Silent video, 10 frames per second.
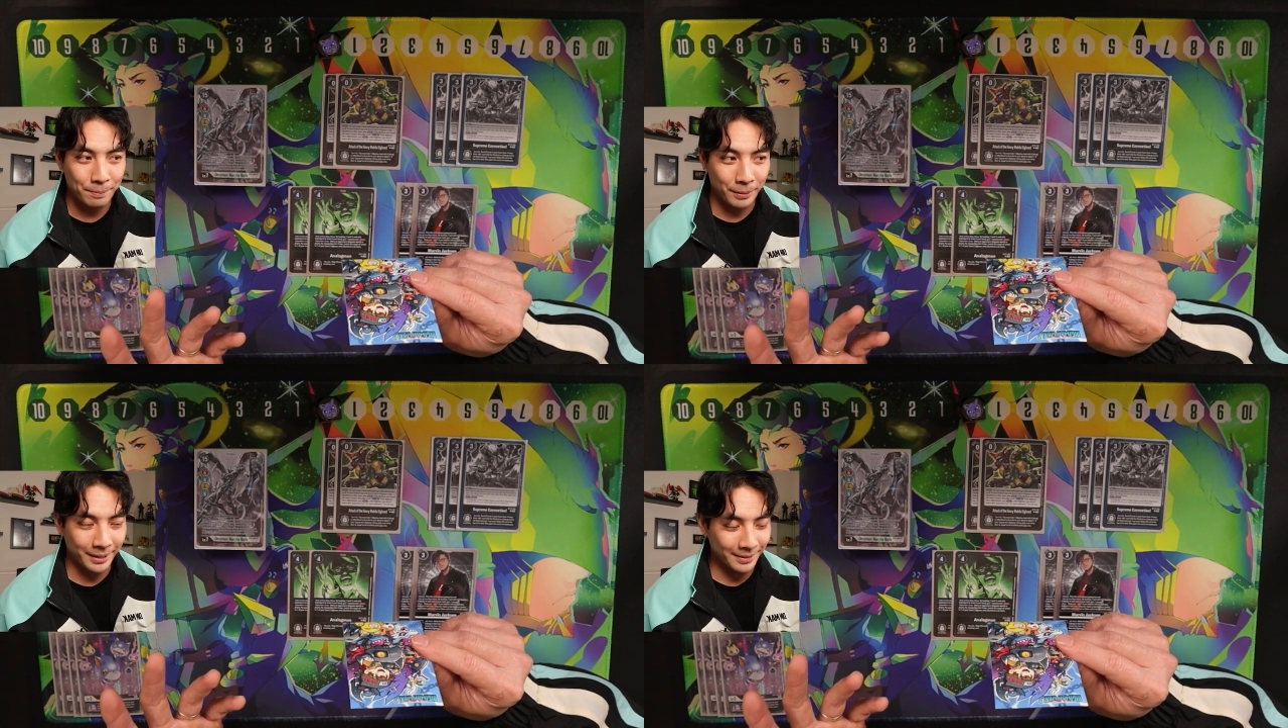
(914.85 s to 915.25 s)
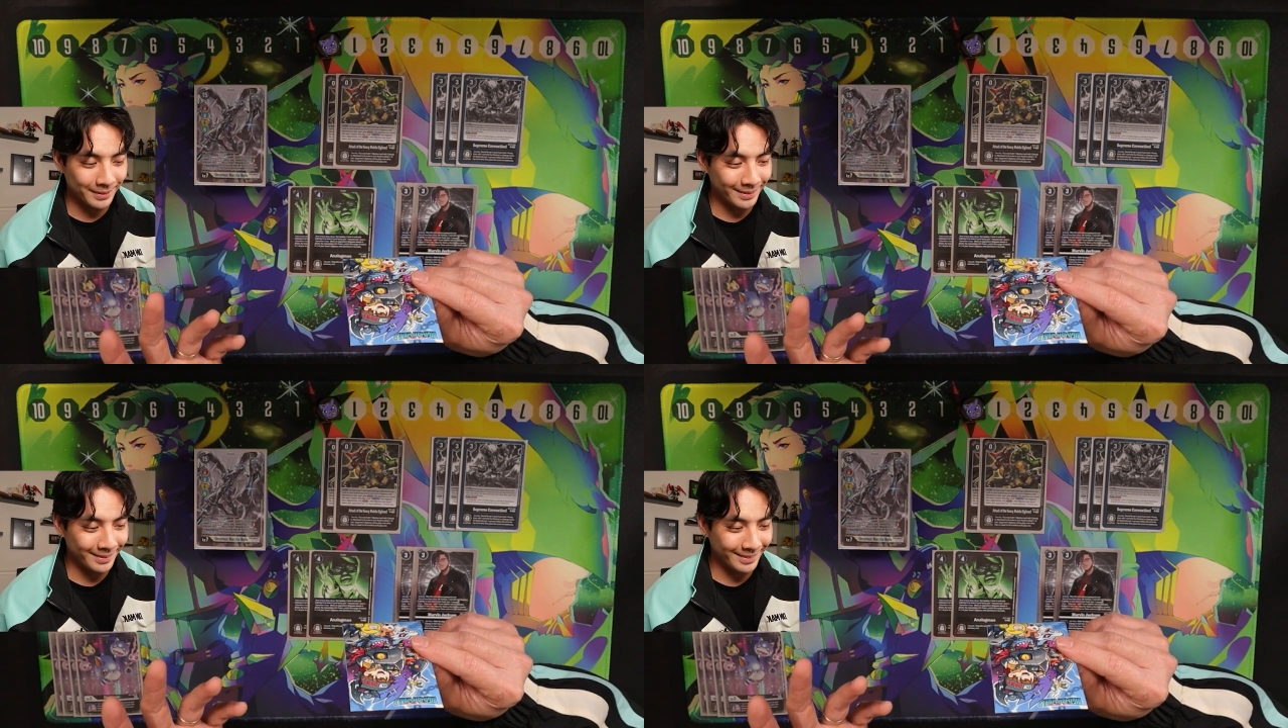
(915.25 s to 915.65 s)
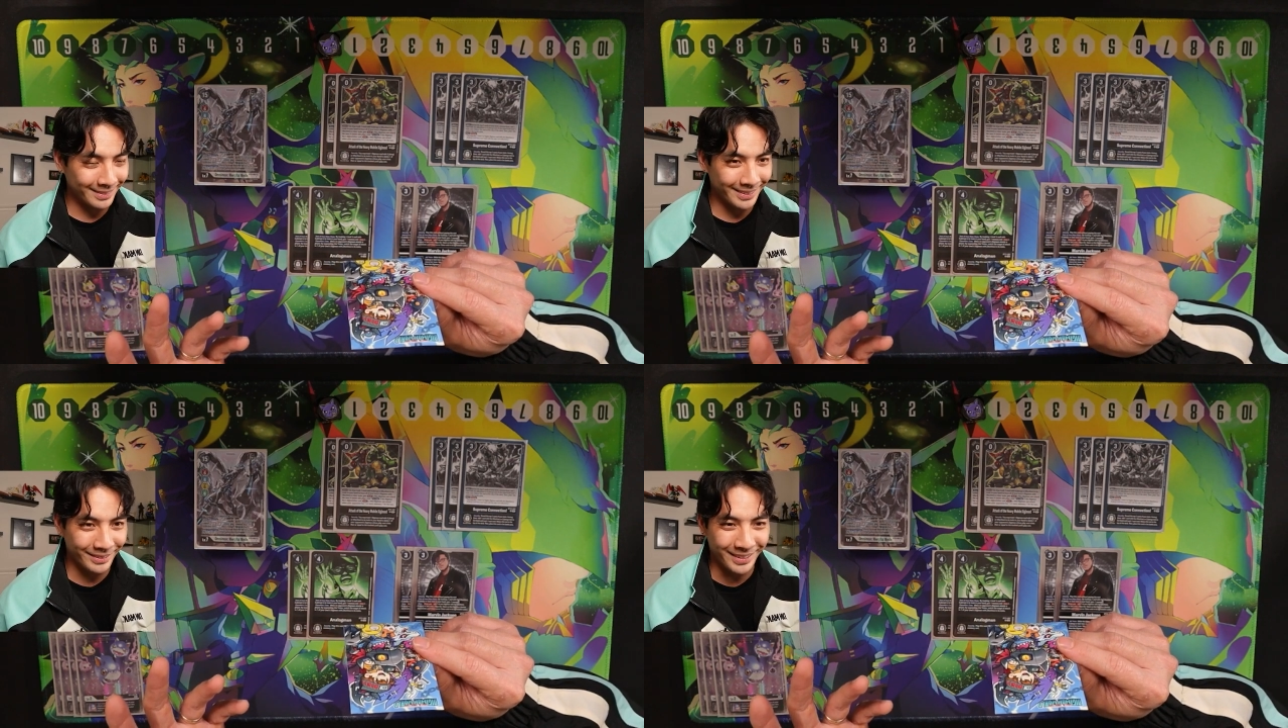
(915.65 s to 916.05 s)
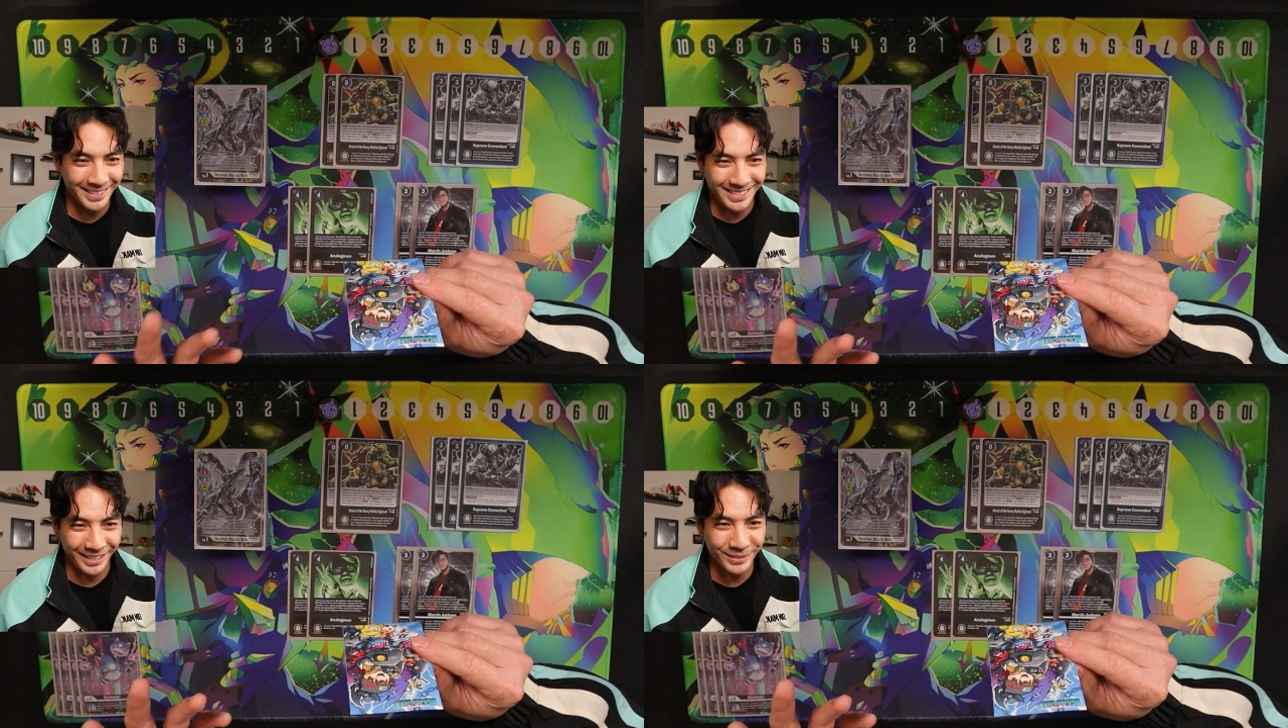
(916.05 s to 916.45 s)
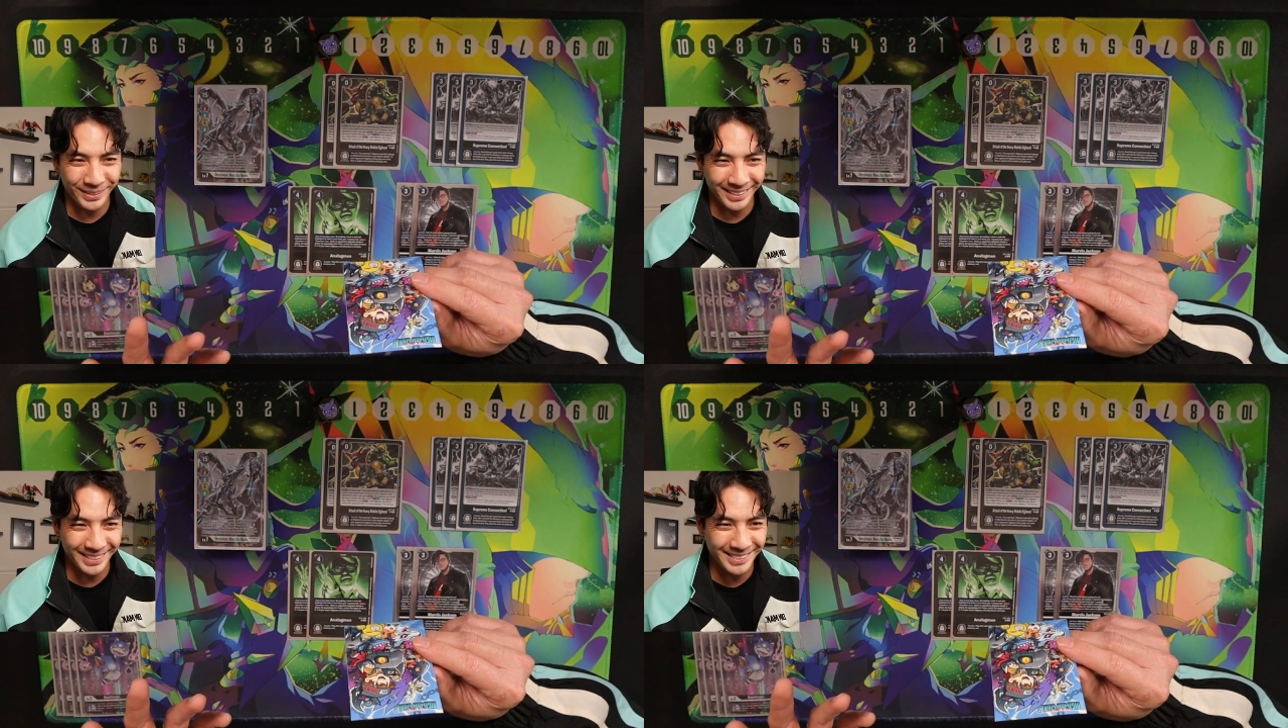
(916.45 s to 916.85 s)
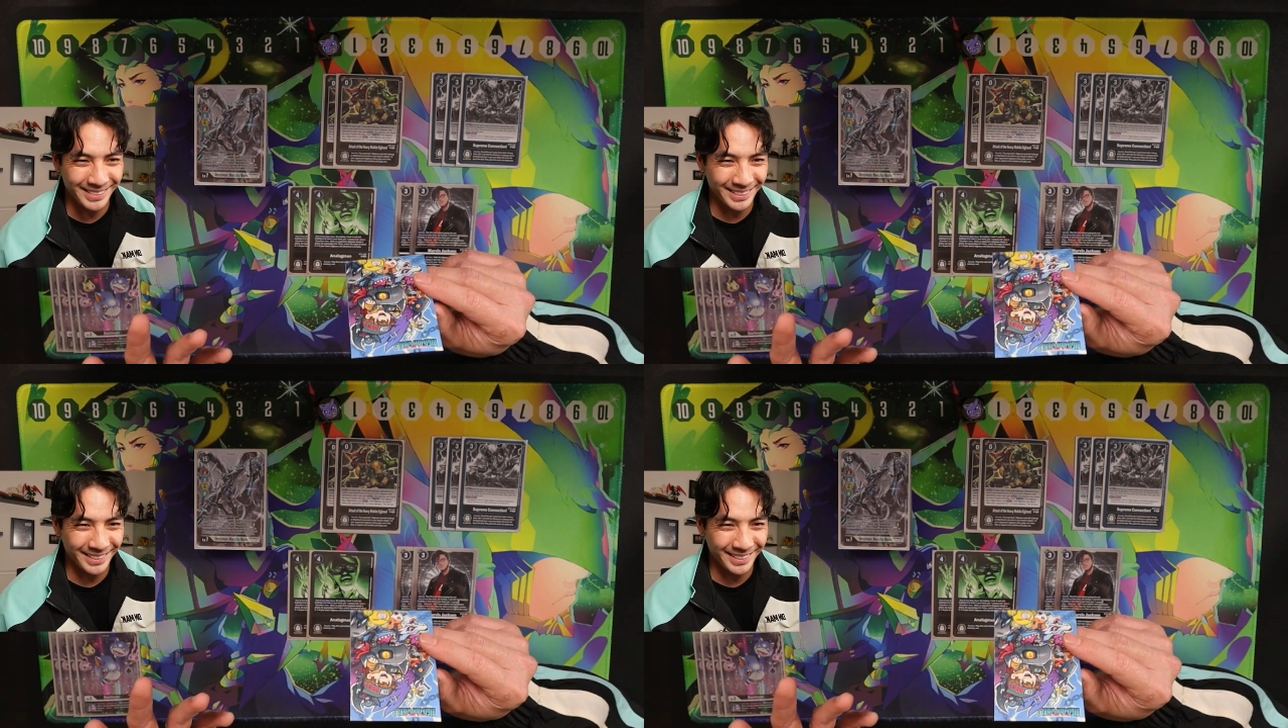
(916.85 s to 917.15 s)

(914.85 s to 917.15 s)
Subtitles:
But can you guys guess what it is?